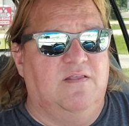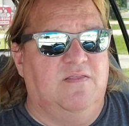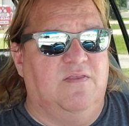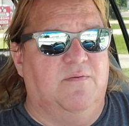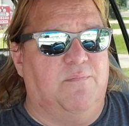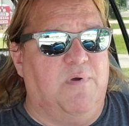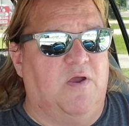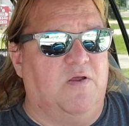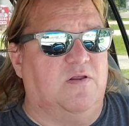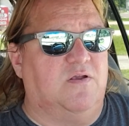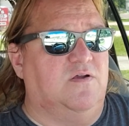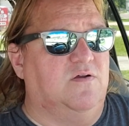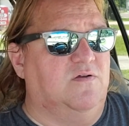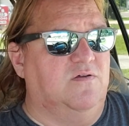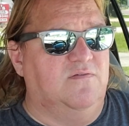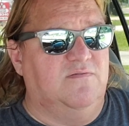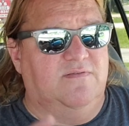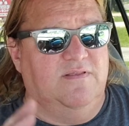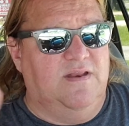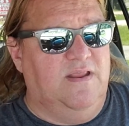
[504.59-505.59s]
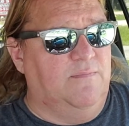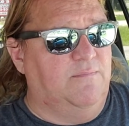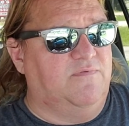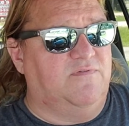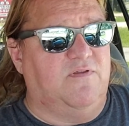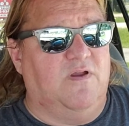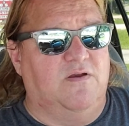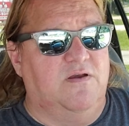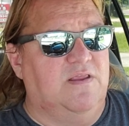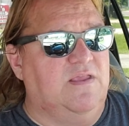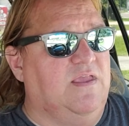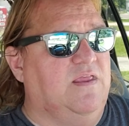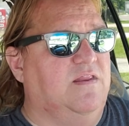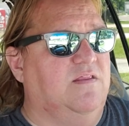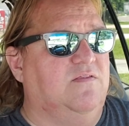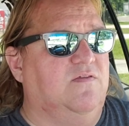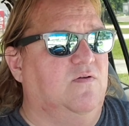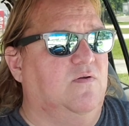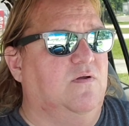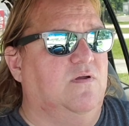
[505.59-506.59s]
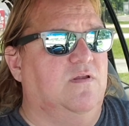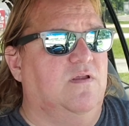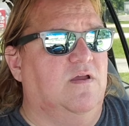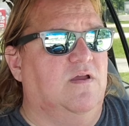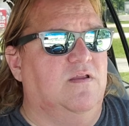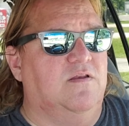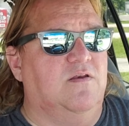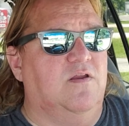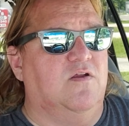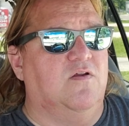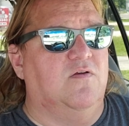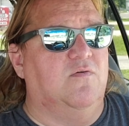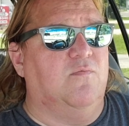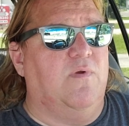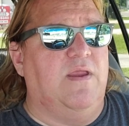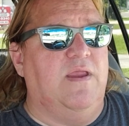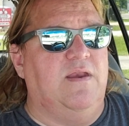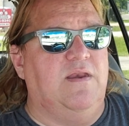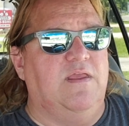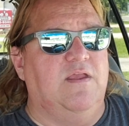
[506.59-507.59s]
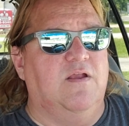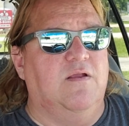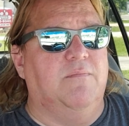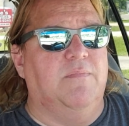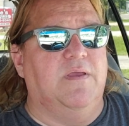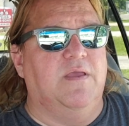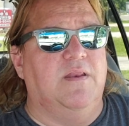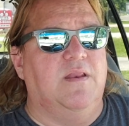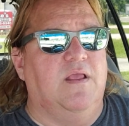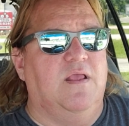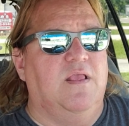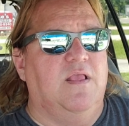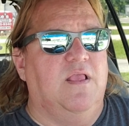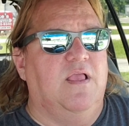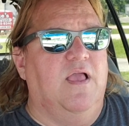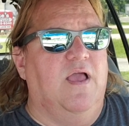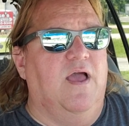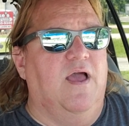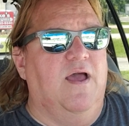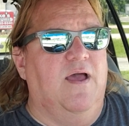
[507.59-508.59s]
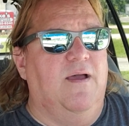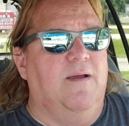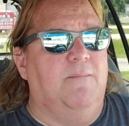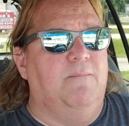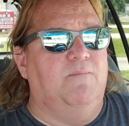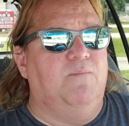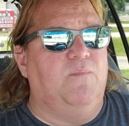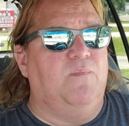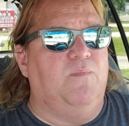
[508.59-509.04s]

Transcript: the particles, and I'm starting to get into a, a nerd rant here, but um,